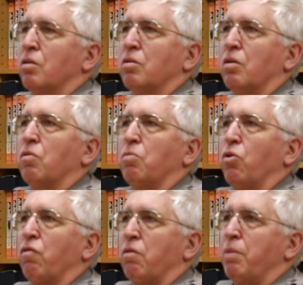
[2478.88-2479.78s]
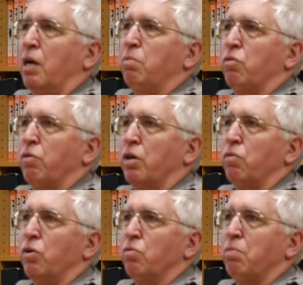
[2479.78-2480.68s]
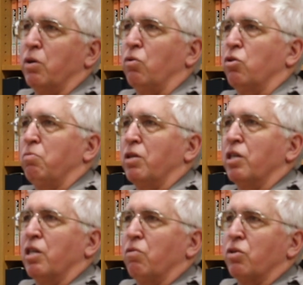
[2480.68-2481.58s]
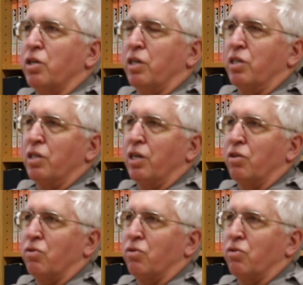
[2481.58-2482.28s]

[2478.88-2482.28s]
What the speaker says: they were more of a paper railroad, but ultimately they were tied together.